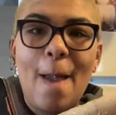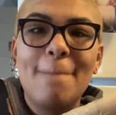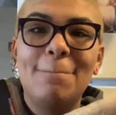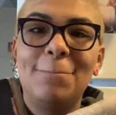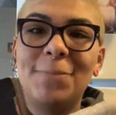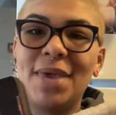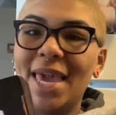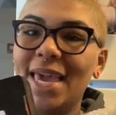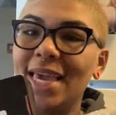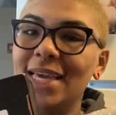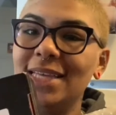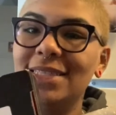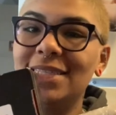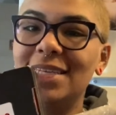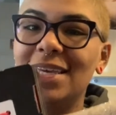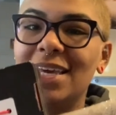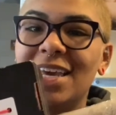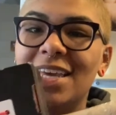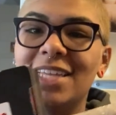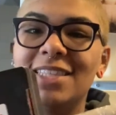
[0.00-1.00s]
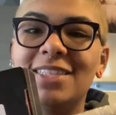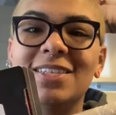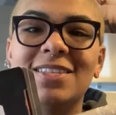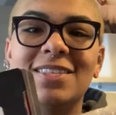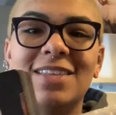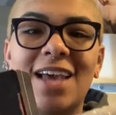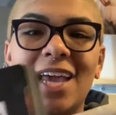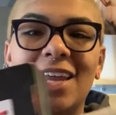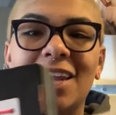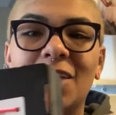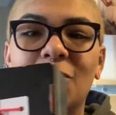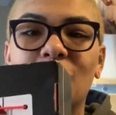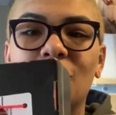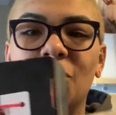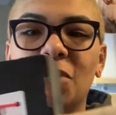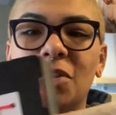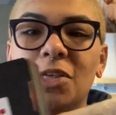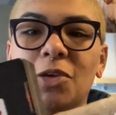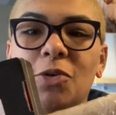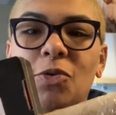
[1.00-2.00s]
paint it and design it
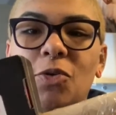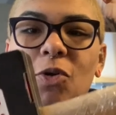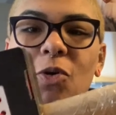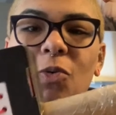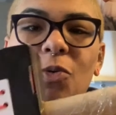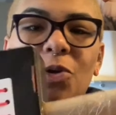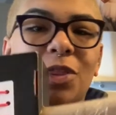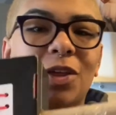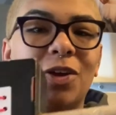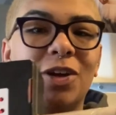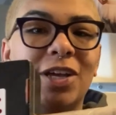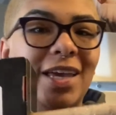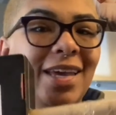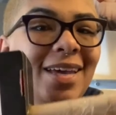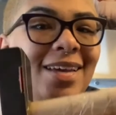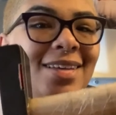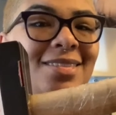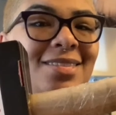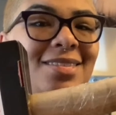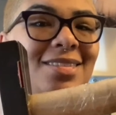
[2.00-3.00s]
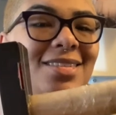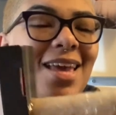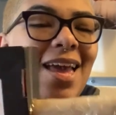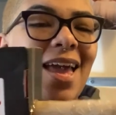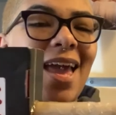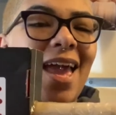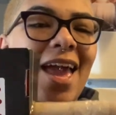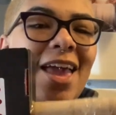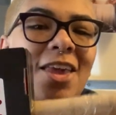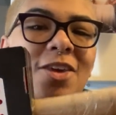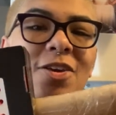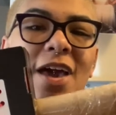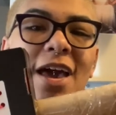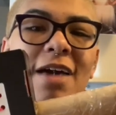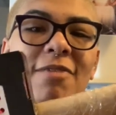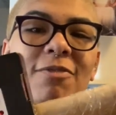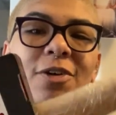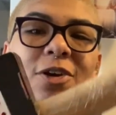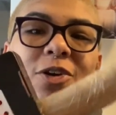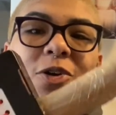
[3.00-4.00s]
really cool with your kids and you
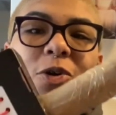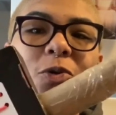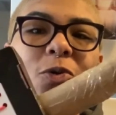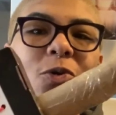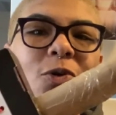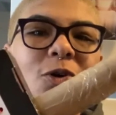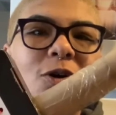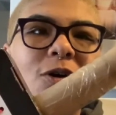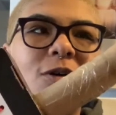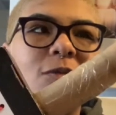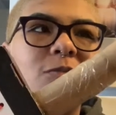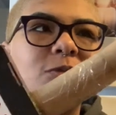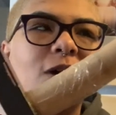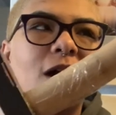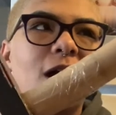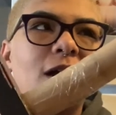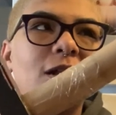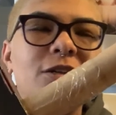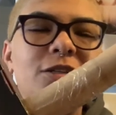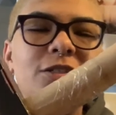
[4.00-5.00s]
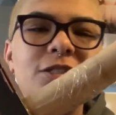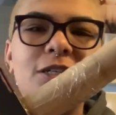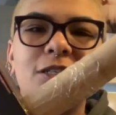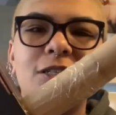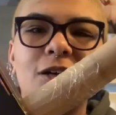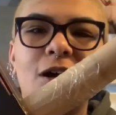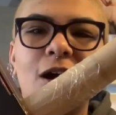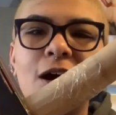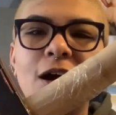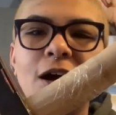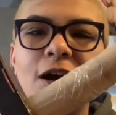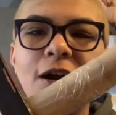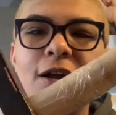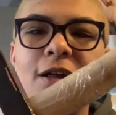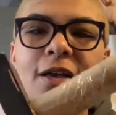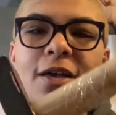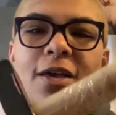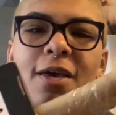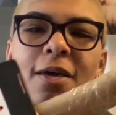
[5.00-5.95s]
have a cool colored guitar.